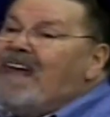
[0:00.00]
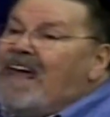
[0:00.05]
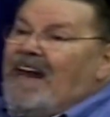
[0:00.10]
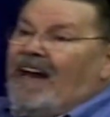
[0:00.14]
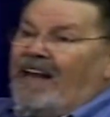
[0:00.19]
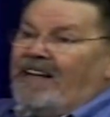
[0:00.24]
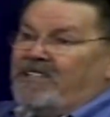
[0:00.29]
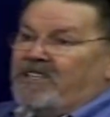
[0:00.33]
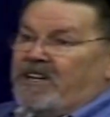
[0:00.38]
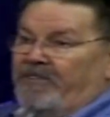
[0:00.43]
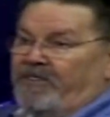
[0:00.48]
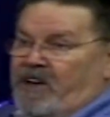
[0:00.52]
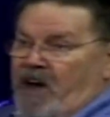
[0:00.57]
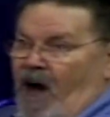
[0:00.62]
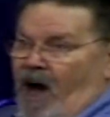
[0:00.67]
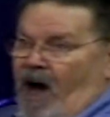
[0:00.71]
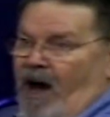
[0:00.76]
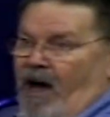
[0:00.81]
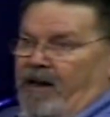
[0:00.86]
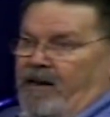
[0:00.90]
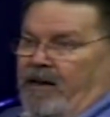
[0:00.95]
dealings of
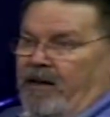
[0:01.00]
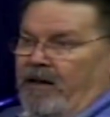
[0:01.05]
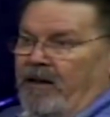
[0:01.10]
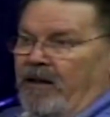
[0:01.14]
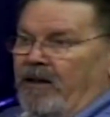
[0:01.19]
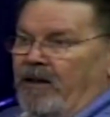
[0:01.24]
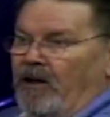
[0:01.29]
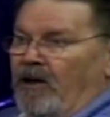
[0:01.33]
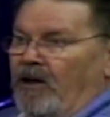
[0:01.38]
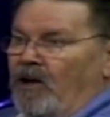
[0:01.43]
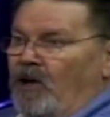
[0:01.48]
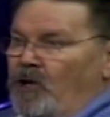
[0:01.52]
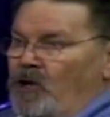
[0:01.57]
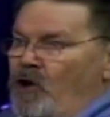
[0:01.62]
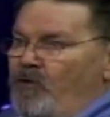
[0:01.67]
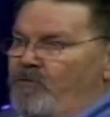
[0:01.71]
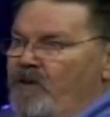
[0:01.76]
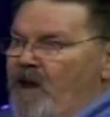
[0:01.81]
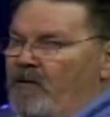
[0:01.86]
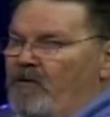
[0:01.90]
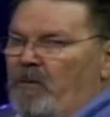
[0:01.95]
God,
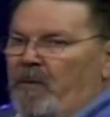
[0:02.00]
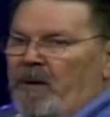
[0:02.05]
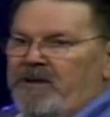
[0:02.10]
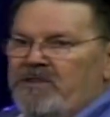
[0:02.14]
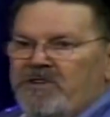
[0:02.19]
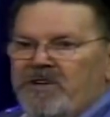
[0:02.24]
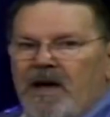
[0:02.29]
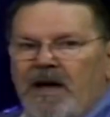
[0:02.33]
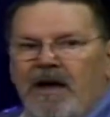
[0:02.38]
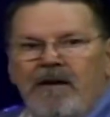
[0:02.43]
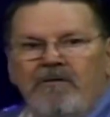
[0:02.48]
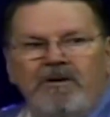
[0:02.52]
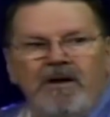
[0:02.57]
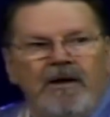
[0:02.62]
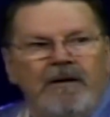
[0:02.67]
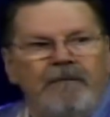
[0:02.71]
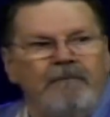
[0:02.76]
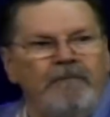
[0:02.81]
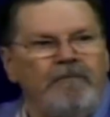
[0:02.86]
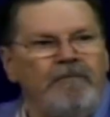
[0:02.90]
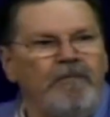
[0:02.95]
you've never been saved.
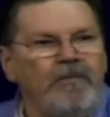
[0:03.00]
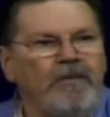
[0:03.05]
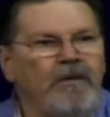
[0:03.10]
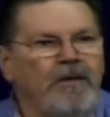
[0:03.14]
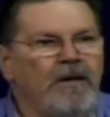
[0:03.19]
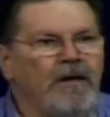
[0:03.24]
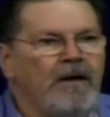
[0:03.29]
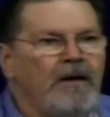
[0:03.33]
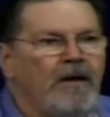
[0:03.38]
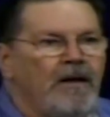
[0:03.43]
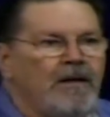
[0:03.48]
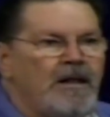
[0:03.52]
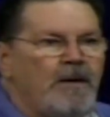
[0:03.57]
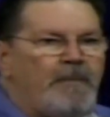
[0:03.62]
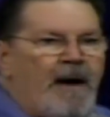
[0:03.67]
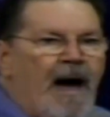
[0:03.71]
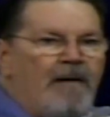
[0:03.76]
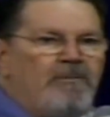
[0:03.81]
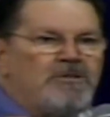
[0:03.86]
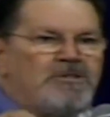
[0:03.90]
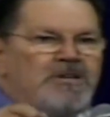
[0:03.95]
The
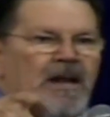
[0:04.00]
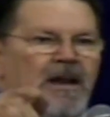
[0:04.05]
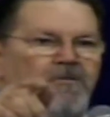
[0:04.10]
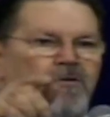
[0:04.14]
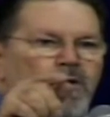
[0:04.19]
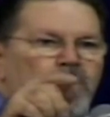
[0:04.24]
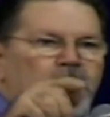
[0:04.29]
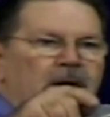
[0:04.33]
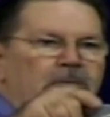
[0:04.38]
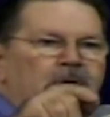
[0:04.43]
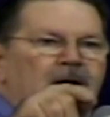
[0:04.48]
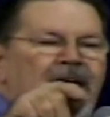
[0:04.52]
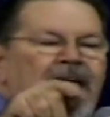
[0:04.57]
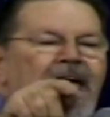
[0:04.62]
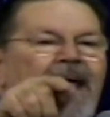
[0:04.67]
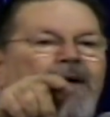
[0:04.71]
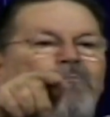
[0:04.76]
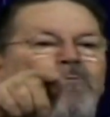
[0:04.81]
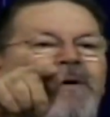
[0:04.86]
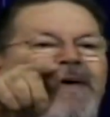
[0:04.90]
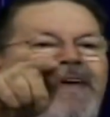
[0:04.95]
Bible said if you
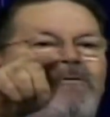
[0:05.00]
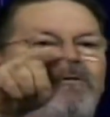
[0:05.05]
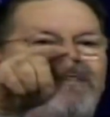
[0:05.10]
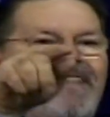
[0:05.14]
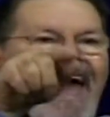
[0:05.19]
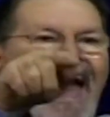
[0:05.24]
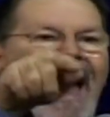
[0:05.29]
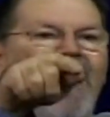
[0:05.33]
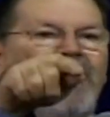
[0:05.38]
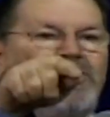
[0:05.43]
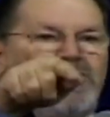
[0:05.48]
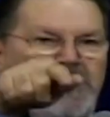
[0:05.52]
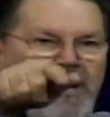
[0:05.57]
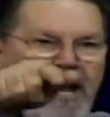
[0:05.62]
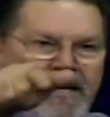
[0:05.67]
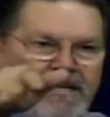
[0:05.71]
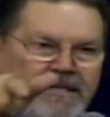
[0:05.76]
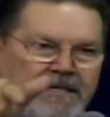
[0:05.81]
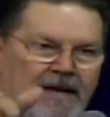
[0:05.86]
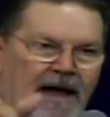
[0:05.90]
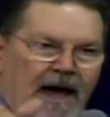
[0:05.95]
be without
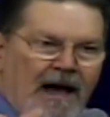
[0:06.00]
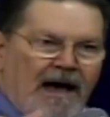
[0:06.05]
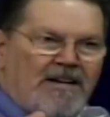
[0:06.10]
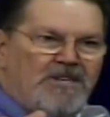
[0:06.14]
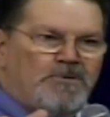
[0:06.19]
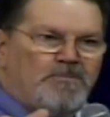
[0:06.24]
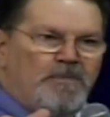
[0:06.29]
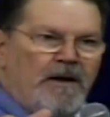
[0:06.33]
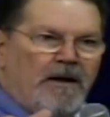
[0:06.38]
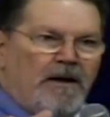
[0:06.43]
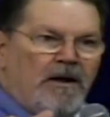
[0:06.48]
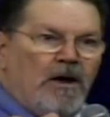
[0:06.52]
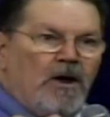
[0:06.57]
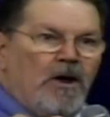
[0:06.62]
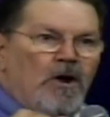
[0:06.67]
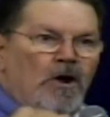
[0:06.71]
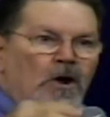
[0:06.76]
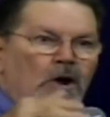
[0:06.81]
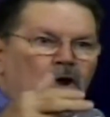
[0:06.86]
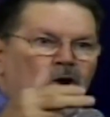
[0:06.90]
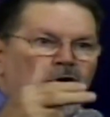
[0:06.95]
chastisement,
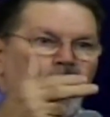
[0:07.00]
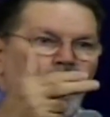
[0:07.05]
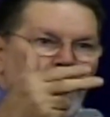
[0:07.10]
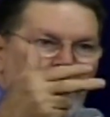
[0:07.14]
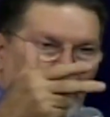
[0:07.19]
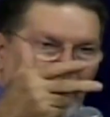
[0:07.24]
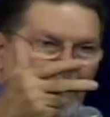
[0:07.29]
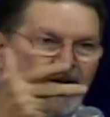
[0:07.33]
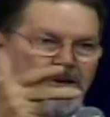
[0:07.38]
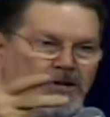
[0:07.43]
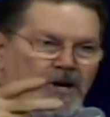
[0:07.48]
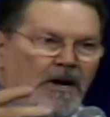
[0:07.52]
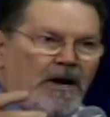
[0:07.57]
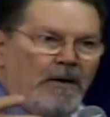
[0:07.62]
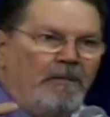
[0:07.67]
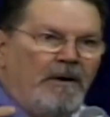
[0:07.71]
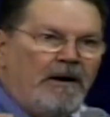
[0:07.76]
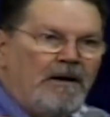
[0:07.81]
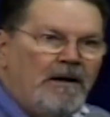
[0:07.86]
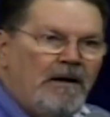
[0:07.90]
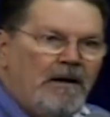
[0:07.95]
you're
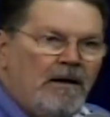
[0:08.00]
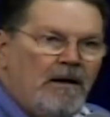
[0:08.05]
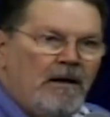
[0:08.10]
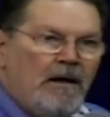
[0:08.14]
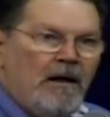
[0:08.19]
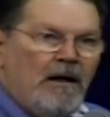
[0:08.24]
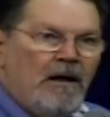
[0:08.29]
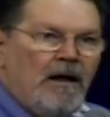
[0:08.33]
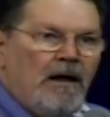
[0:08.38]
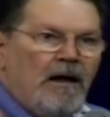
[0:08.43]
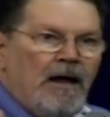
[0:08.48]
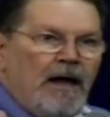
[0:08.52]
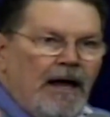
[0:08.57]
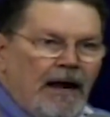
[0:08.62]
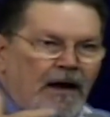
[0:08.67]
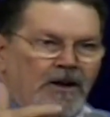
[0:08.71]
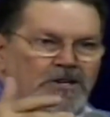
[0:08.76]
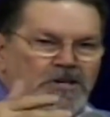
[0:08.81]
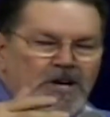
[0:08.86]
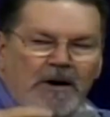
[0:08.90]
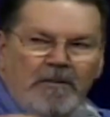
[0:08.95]
illegitimate.
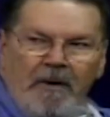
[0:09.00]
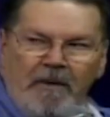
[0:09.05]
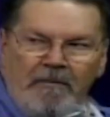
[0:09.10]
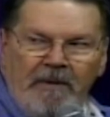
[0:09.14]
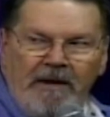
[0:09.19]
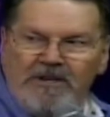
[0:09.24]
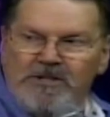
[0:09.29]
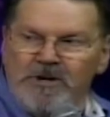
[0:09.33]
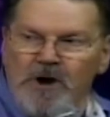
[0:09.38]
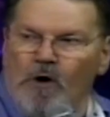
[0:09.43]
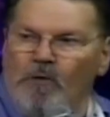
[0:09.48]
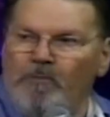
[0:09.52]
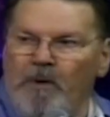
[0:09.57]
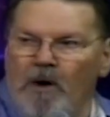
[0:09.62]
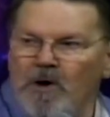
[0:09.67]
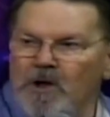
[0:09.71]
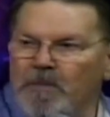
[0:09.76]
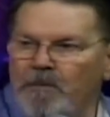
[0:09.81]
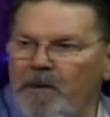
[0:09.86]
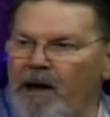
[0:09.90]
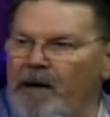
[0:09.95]
Illegitimate means no
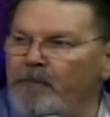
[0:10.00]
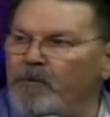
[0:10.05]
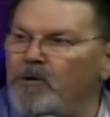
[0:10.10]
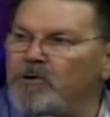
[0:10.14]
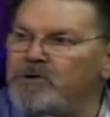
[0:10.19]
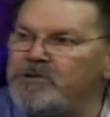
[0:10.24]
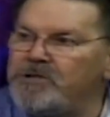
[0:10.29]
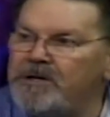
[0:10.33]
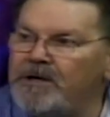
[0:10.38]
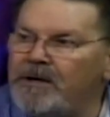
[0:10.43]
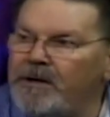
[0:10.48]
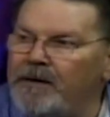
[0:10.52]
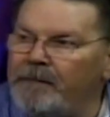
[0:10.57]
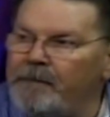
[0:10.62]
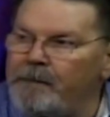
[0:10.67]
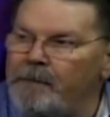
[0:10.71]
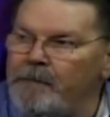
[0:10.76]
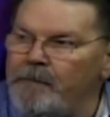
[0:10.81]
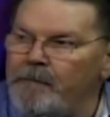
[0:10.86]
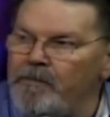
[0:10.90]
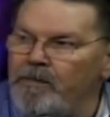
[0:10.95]
birth papers.
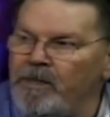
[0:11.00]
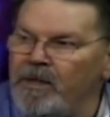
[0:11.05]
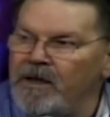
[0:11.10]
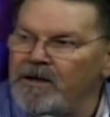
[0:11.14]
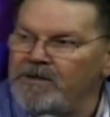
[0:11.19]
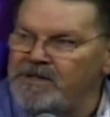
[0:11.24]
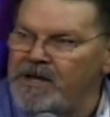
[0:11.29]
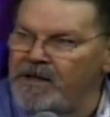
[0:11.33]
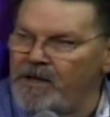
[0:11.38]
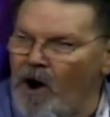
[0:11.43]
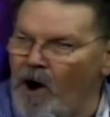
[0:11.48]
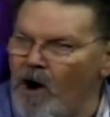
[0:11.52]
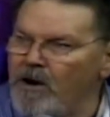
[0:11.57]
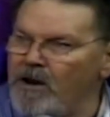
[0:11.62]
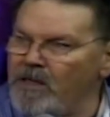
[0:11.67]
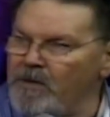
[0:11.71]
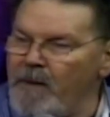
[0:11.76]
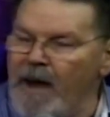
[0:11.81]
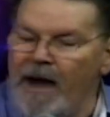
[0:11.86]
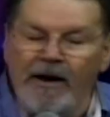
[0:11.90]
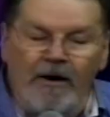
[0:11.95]
See, the heart
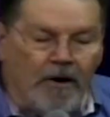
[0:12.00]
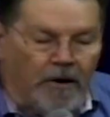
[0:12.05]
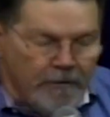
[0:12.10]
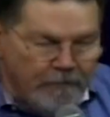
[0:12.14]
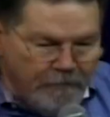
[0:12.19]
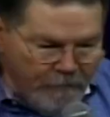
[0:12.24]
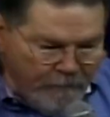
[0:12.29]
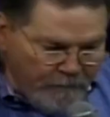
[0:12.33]
of the matter